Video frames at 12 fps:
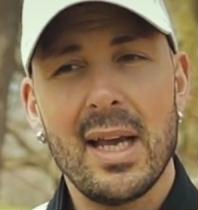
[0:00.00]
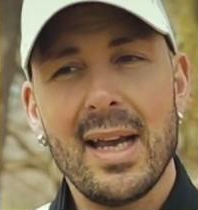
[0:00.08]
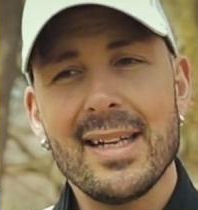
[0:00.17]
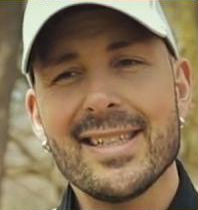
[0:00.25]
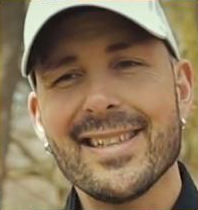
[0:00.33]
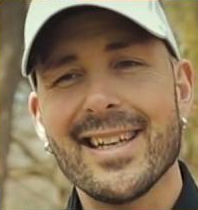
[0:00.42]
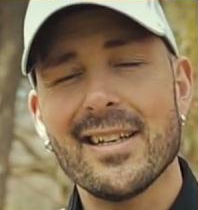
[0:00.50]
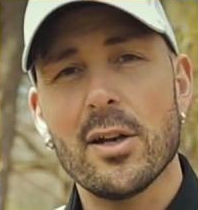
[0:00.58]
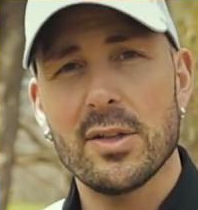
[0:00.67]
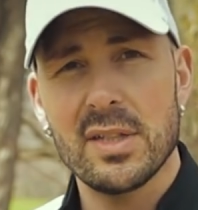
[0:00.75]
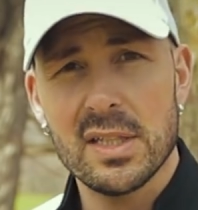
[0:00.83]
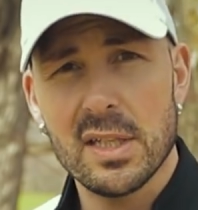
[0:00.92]
It's not an
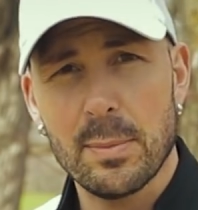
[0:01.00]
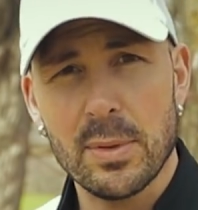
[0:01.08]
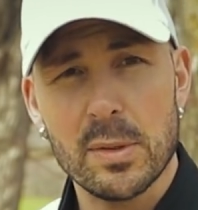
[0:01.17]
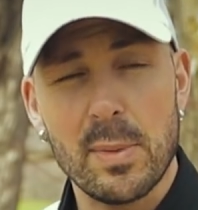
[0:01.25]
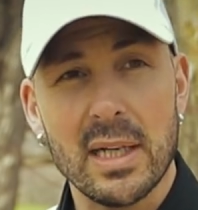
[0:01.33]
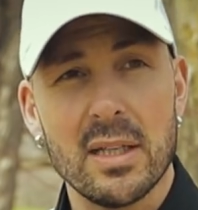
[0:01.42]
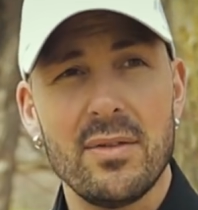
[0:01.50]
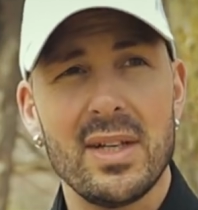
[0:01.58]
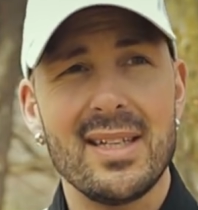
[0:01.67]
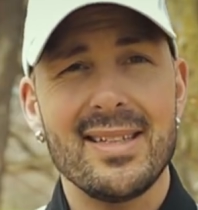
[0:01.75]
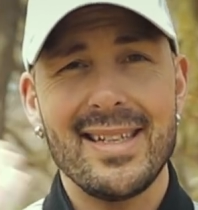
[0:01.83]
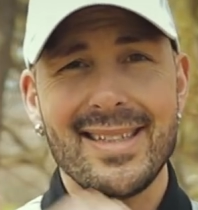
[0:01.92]
artistic perspective,
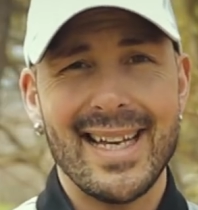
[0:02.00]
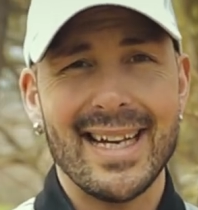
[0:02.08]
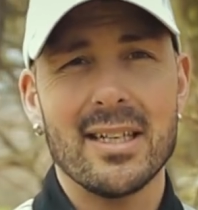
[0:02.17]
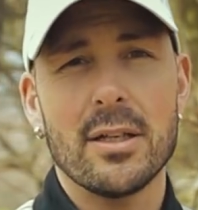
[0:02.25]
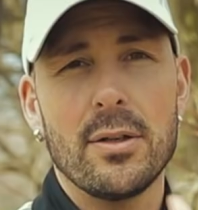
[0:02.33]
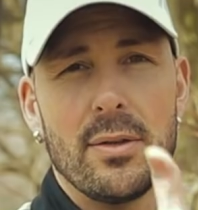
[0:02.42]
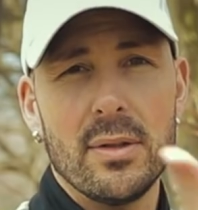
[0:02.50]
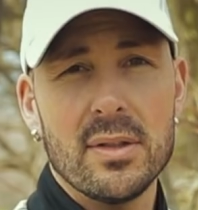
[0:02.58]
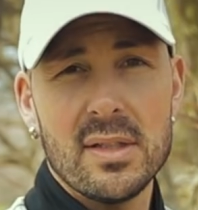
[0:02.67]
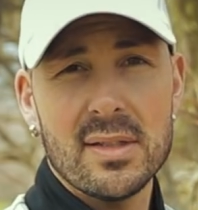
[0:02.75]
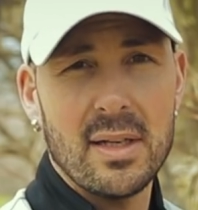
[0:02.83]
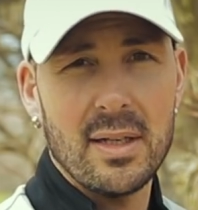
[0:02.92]
it is a technical
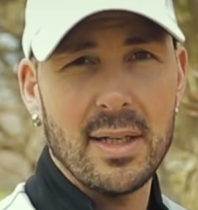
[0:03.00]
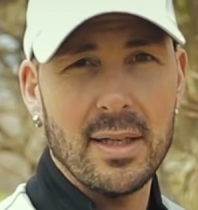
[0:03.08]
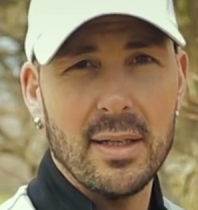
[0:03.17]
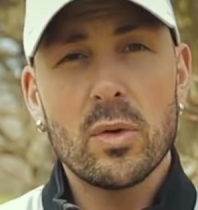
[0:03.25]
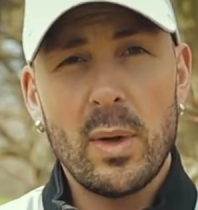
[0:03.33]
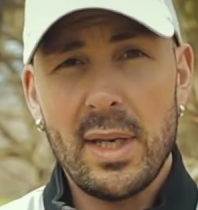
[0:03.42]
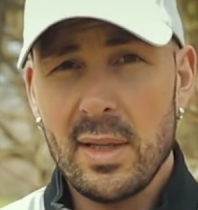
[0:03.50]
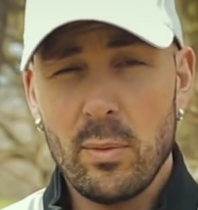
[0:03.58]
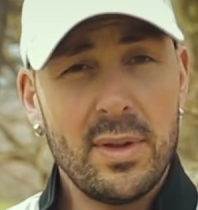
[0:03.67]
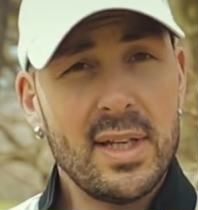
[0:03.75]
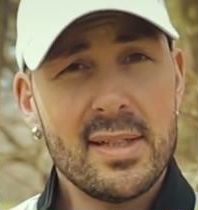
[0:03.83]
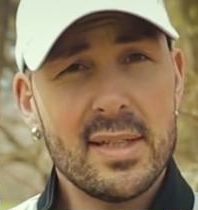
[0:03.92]
design. So
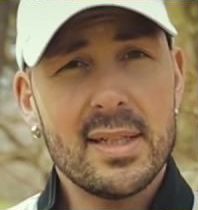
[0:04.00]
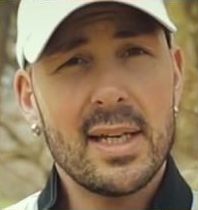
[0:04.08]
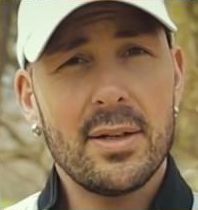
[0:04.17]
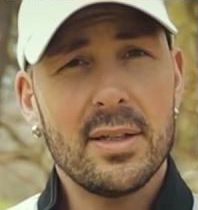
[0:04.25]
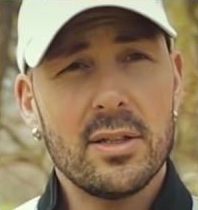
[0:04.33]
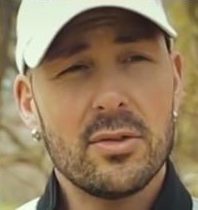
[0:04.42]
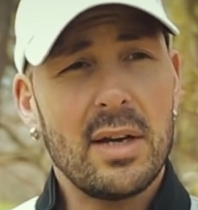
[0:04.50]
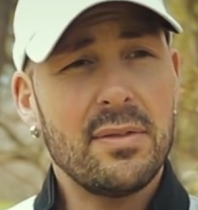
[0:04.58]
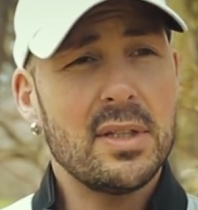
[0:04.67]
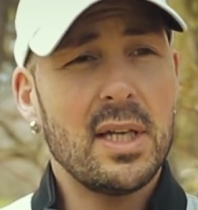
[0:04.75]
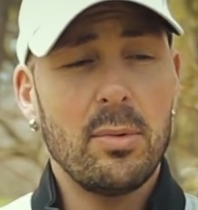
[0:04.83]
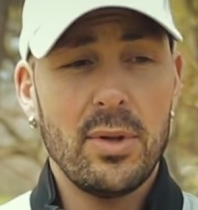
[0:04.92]
when they sit down at the
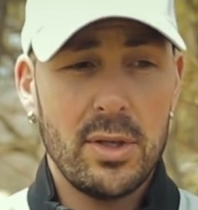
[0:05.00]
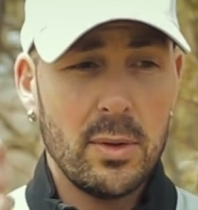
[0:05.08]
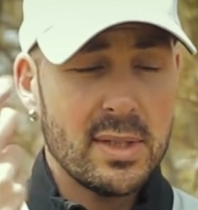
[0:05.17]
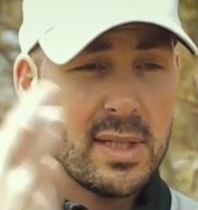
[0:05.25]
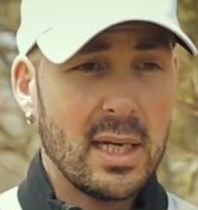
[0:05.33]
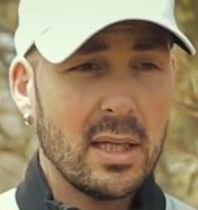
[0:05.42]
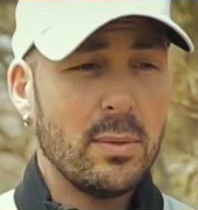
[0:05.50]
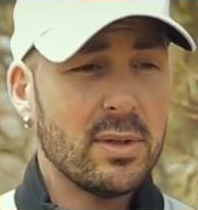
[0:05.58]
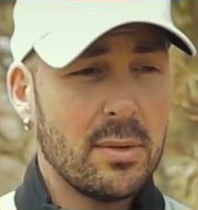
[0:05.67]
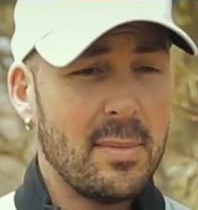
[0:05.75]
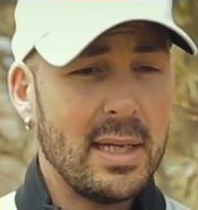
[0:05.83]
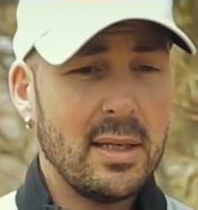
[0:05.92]
drafting table, they know exactly what
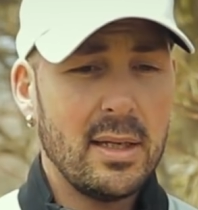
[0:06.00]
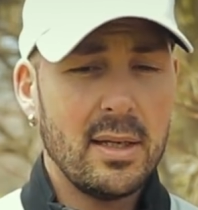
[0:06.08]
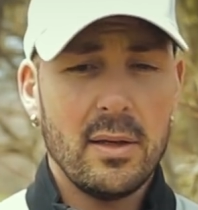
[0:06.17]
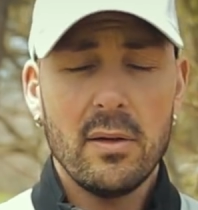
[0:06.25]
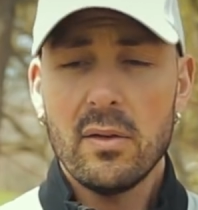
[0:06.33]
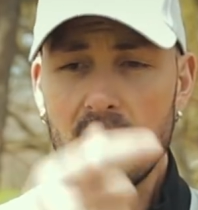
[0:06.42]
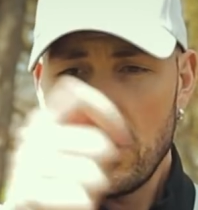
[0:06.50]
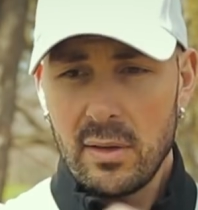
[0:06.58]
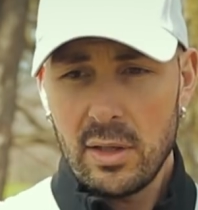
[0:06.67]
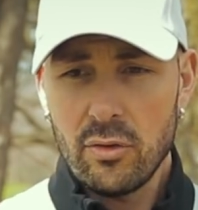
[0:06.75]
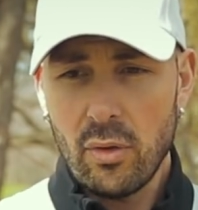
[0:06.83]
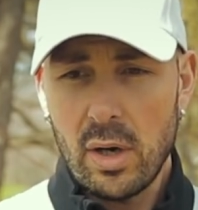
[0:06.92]
their mandate is,
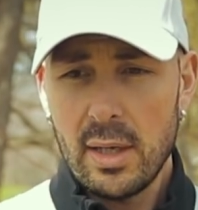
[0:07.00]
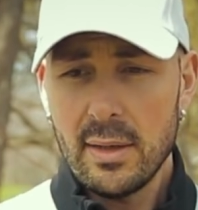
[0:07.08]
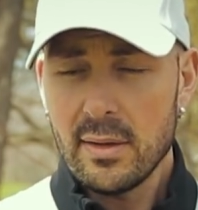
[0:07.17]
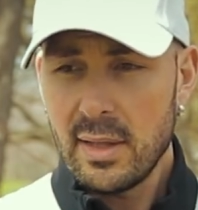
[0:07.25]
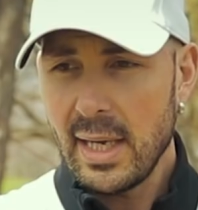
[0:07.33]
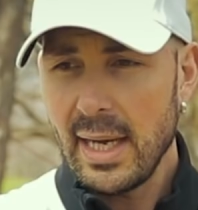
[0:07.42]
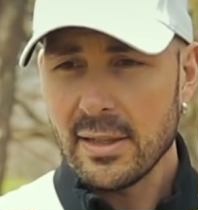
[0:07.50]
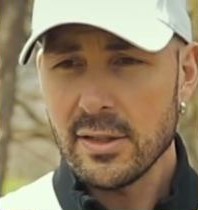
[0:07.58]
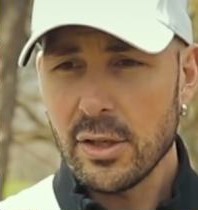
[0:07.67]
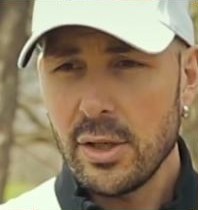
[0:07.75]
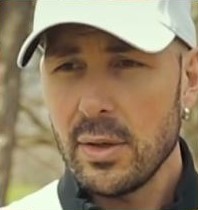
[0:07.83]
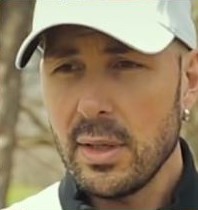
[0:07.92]
they draw it, they
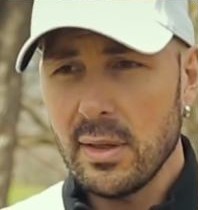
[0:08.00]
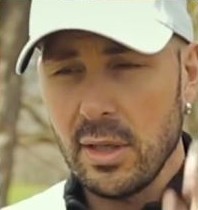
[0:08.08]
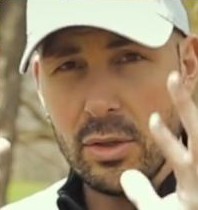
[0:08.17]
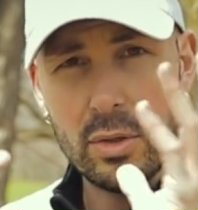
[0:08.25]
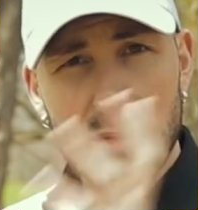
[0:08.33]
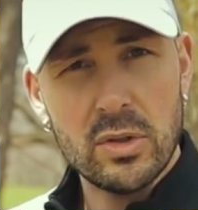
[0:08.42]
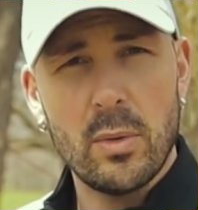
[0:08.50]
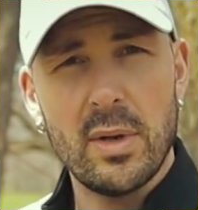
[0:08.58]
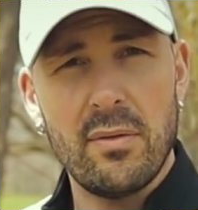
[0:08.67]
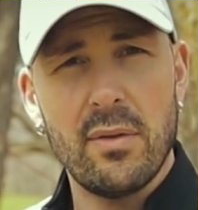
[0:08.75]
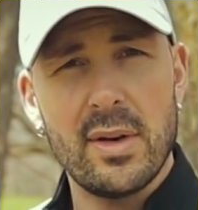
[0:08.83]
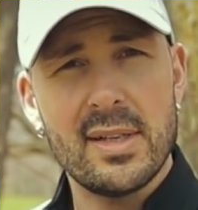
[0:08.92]
execute it, they do so in
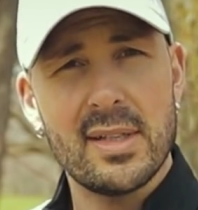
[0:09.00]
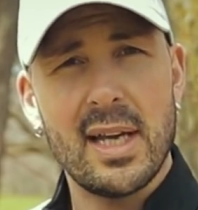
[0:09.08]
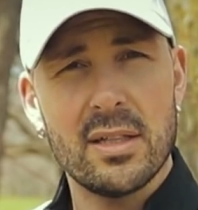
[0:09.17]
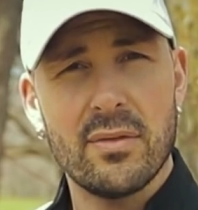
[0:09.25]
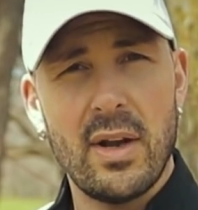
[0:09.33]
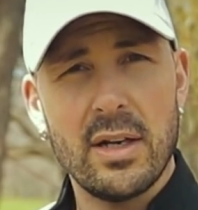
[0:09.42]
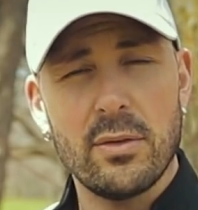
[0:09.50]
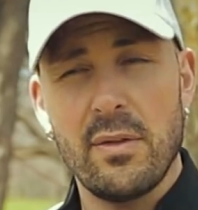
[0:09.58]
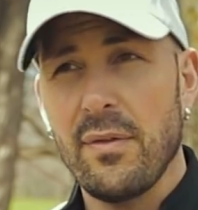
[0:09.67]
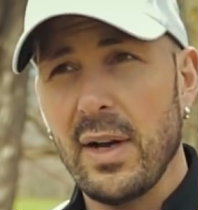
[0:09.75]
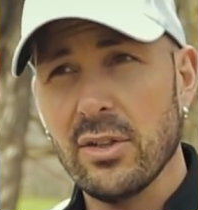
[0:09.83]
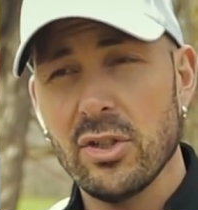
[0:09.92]
a very satisfactory
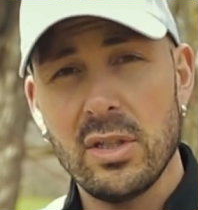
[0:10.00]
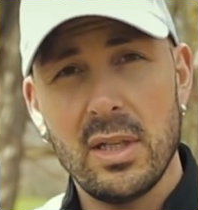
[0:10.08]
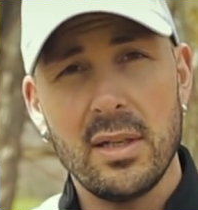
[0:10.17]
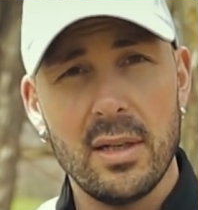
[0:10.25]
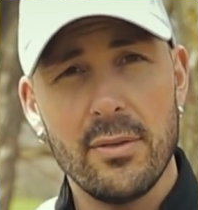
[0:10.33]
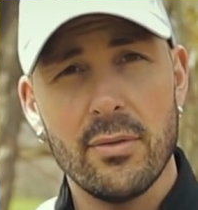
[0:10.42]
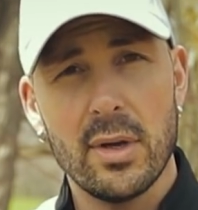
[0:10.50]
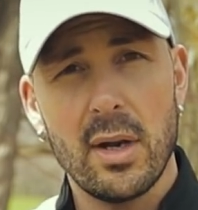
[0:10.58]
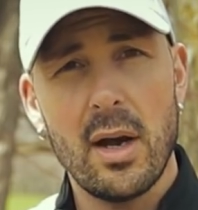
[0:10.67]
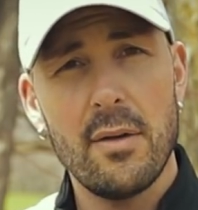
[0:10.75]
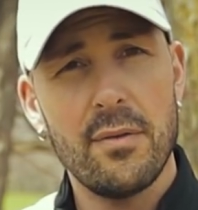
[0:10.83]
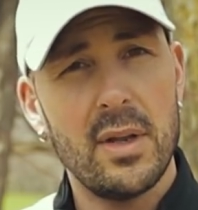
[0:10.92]
fashion, they deliver it
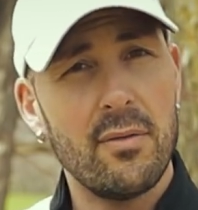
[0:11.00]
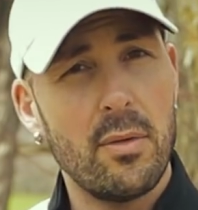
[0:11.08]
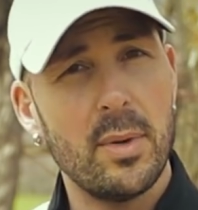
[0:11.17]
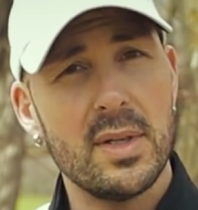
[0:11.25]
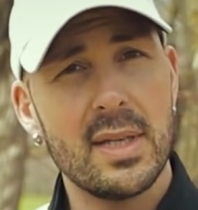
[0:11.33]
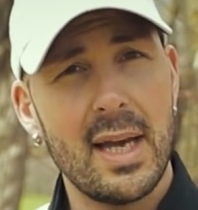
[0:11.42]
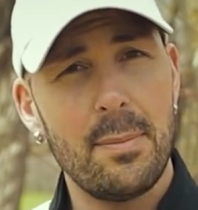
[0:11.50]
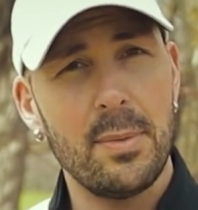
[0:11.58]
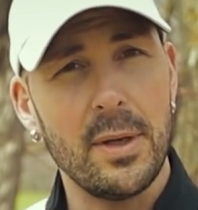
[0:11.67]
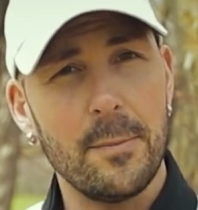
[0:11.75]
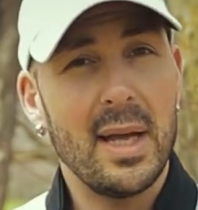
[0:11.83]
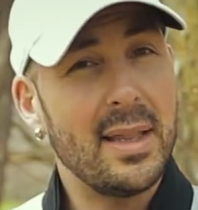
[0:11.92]
off, and everybody's
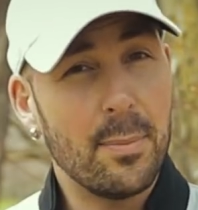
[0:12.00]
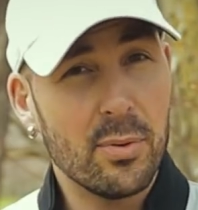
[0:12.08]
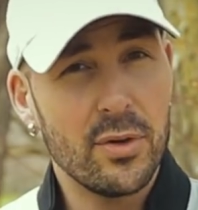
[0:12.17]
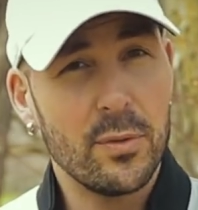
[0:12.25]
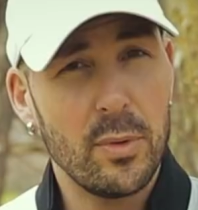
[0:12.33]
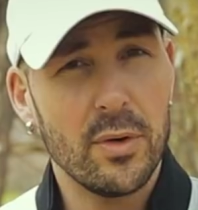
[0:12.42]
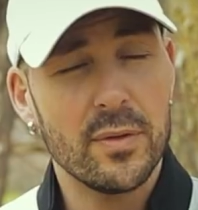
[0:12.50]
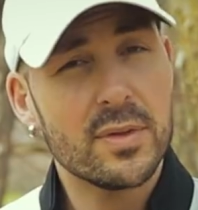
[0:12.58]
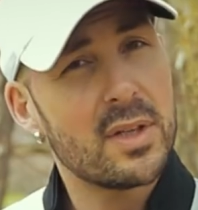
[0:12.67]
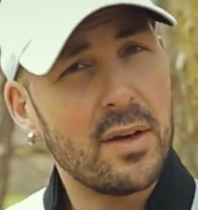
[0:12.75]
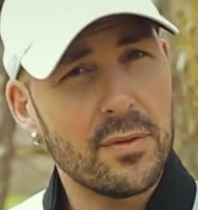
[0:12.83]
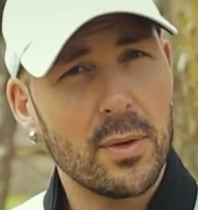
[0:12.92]
happy. And they produce beautiful
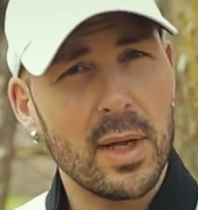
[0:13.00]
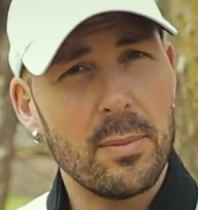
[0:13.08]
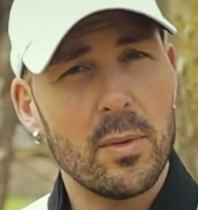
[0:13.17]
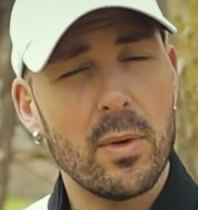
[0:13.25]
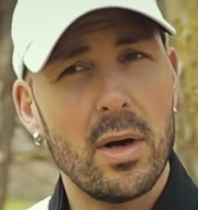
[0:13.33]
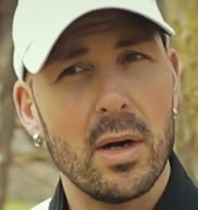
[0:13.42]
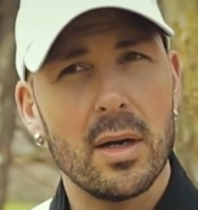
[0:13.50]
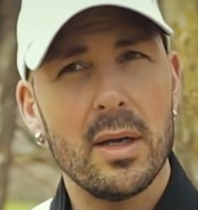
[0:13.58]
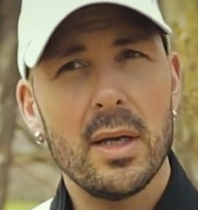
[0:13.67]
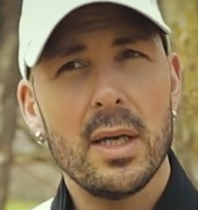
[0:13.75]
stuff, don't get me wrong.